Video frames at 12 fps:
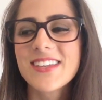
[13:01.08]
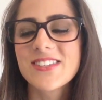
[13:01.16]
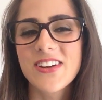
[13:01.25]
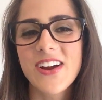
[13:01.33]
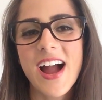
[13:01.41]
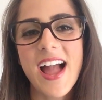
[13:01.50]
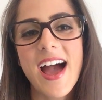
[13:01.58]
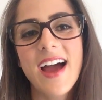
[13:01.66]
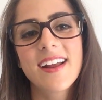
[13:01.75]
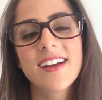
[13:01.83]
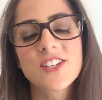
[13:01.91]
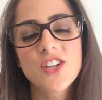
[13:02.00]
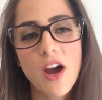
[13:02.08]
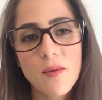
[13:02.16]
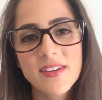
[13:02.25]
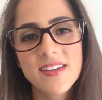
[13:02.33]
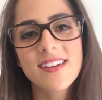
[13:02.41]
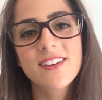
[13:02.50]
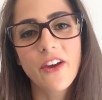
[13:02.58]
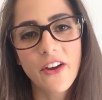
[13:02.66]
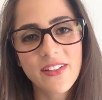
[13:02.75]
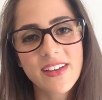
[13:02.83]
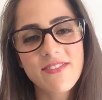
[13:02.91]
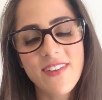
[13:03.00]
So I had a chubby
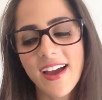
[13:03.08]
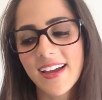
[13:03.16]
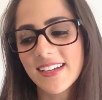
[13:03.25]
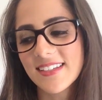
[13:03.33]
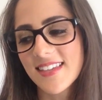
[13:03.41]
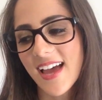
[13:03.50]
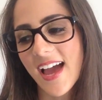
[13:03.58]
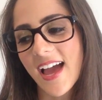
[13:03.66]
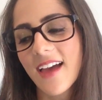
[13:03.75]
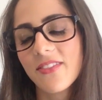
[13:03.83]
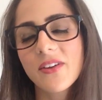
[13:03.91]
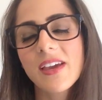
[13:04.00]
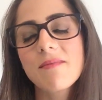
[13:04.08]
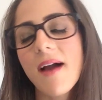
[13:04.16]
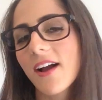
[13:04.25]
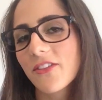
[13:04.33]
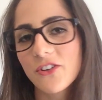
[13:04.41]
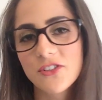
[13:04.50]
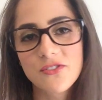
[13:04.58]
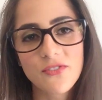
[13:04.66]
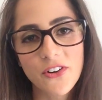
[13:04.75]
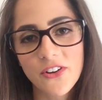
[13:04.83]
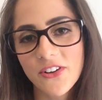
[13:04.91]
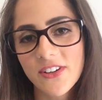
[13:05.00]
curly phase, and looking back at those
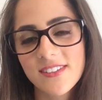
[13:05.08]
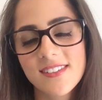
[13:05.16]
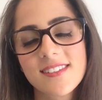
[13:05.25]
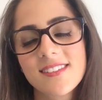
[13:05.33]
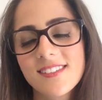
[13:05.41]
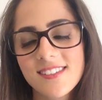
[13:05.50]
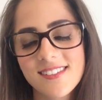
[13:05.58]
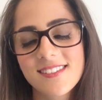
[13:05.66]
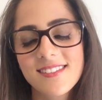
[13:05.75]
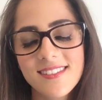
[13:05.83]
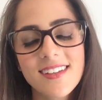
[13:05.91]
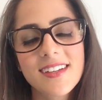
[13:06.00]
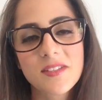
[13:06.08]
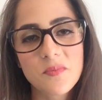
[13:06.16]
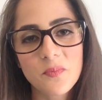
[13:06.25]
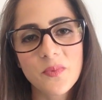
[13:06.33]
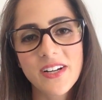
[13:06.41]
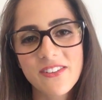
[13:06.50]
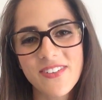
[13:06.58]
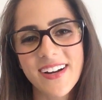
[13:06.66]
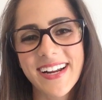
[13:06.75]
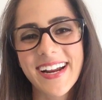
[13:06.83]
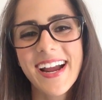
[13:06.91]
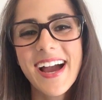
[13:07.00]
photos, it's pretty
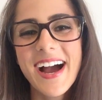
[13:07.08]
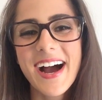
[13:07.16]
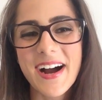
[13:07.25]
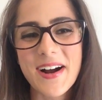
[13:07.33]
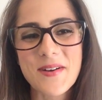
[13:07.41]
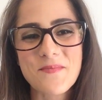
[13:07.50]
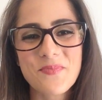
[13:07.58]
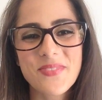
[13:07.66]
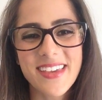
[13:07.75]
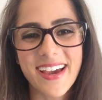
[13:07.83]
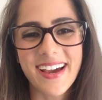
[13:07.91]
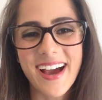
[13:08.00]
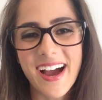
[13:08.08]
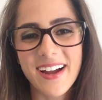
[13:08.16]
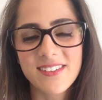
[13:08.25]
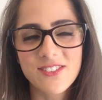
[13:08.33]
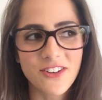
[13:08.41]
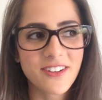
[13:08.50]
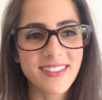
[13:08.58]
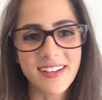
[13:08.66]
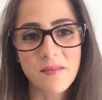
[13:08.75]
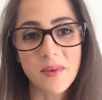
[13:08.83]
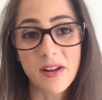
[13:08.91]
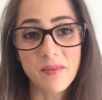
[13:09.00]
funny. Yeah, I don't
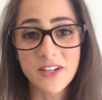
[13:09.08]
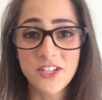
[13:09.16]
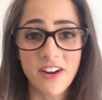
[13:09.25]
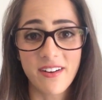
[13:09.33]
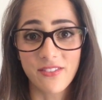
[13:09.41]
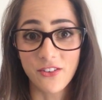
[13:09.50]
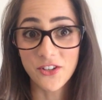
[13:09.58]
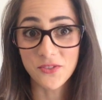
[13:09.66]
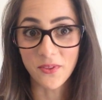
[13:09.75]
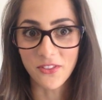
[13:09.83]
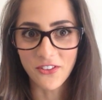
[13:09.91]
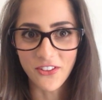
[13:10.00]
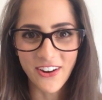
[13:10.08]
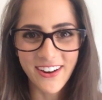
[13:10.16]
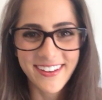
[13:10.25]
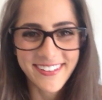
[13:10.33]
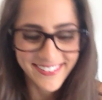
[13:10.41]
think I'm going to be sharing those with you though.